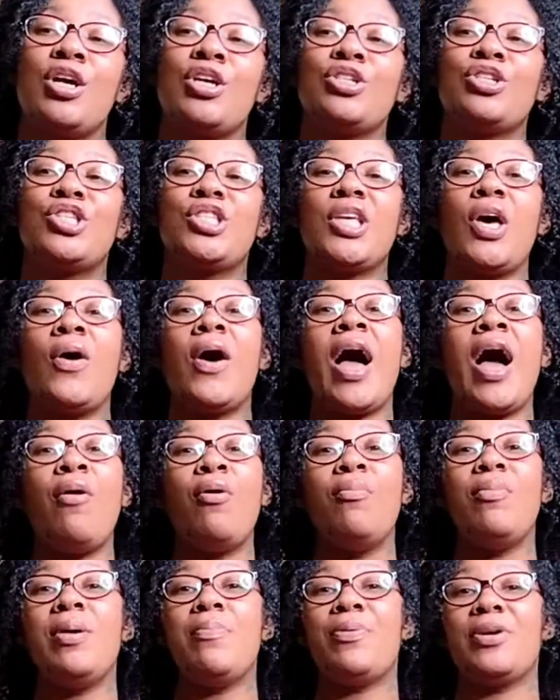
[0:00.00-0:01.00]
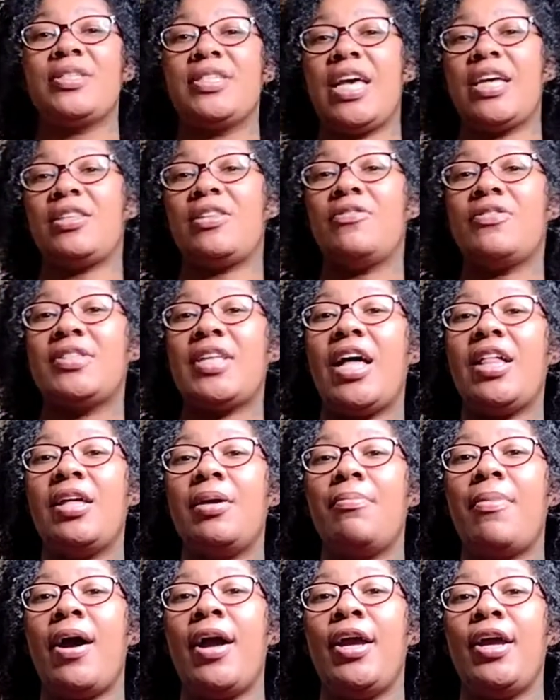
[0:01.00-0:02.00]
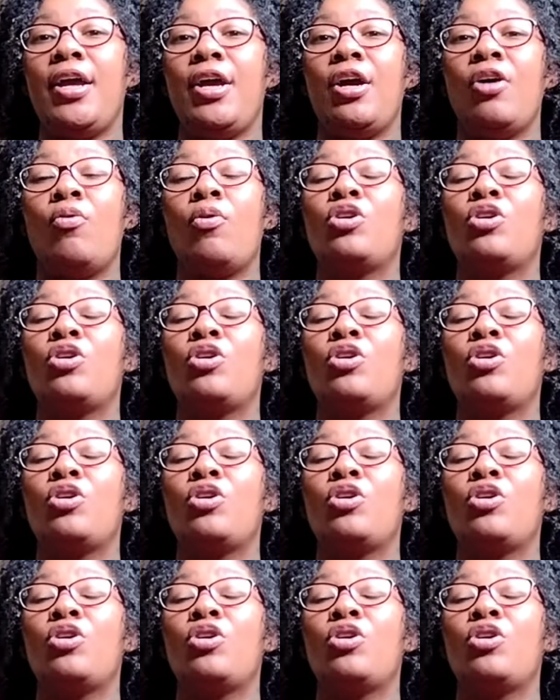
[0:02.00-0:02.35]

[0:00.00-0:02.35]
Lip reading: So I will be protective styling my hair,